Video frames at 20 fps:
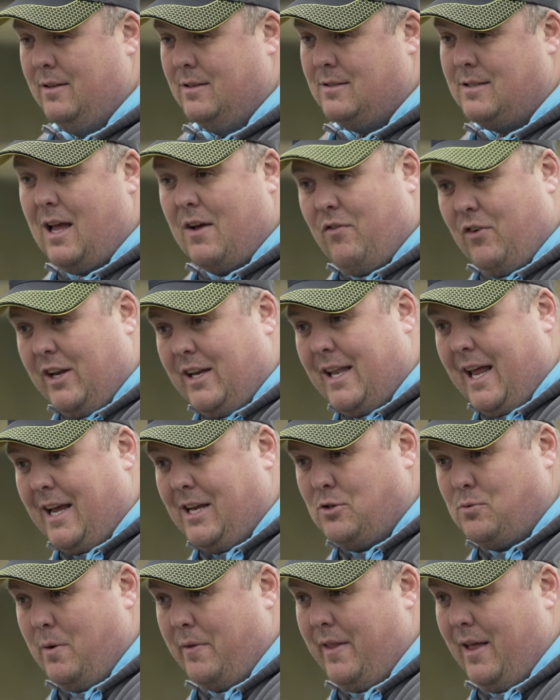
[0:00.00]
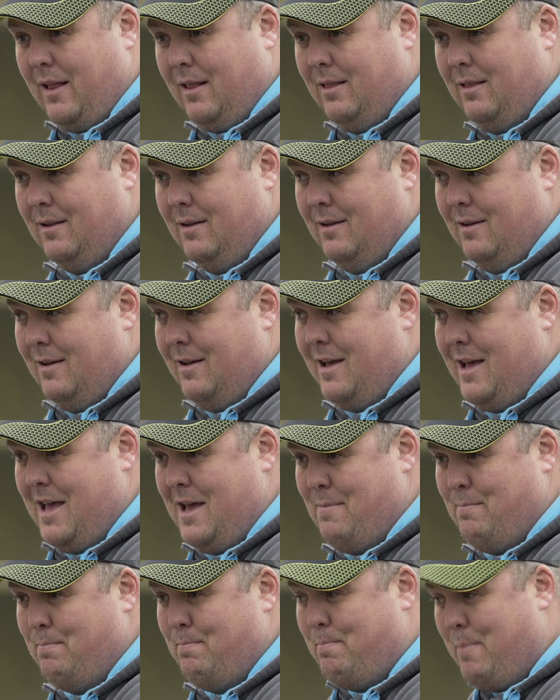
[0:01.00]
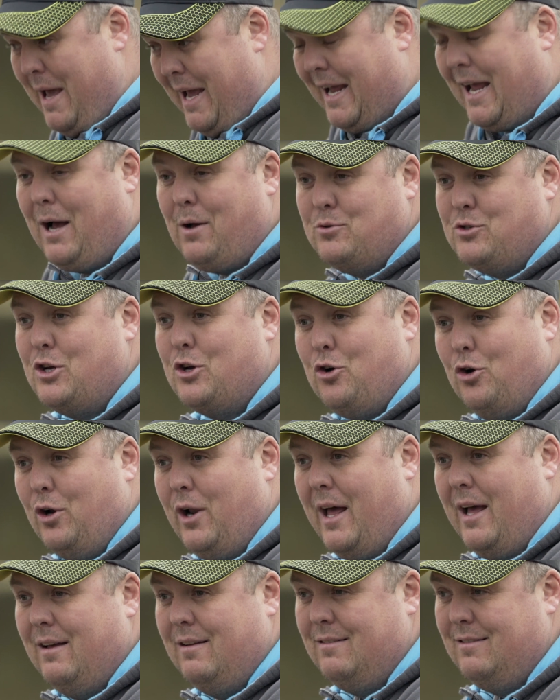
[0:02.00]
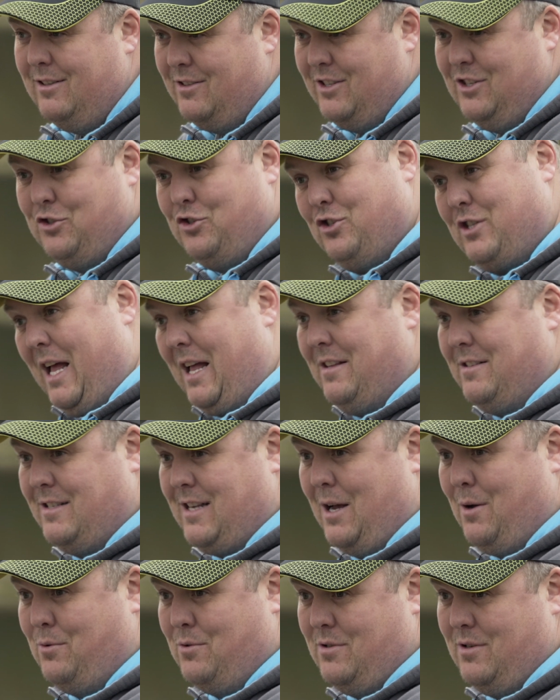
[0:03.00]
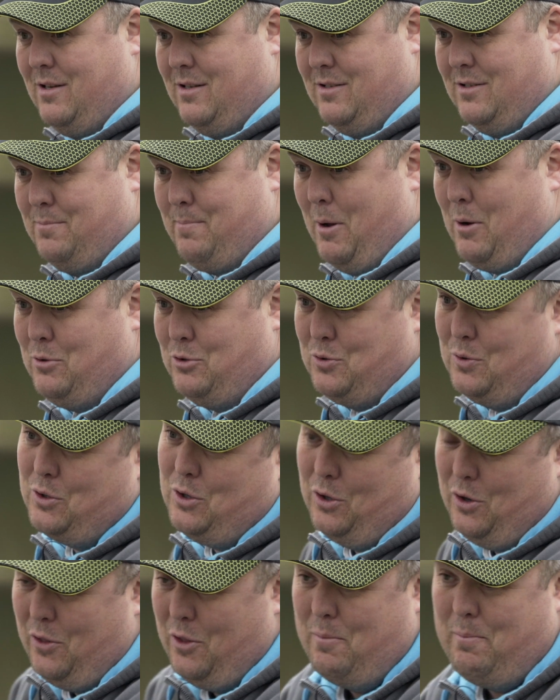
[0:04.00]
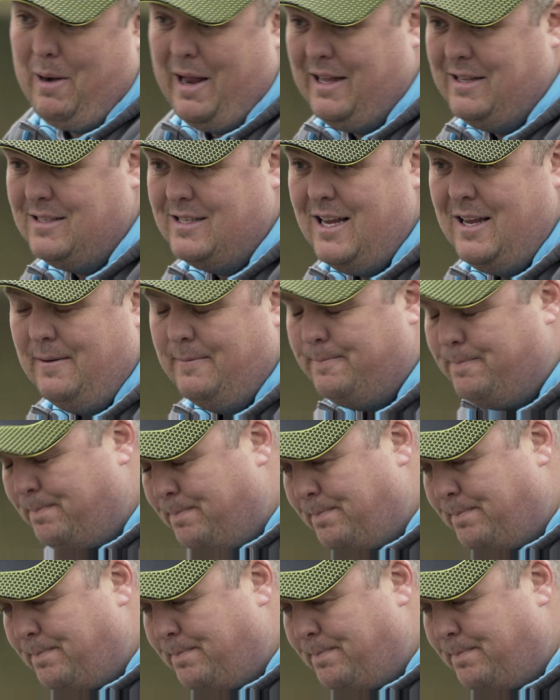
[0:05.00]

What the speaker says: there's definitely days when they'll pick out a colour that stands out as opposed to a colour that blends in.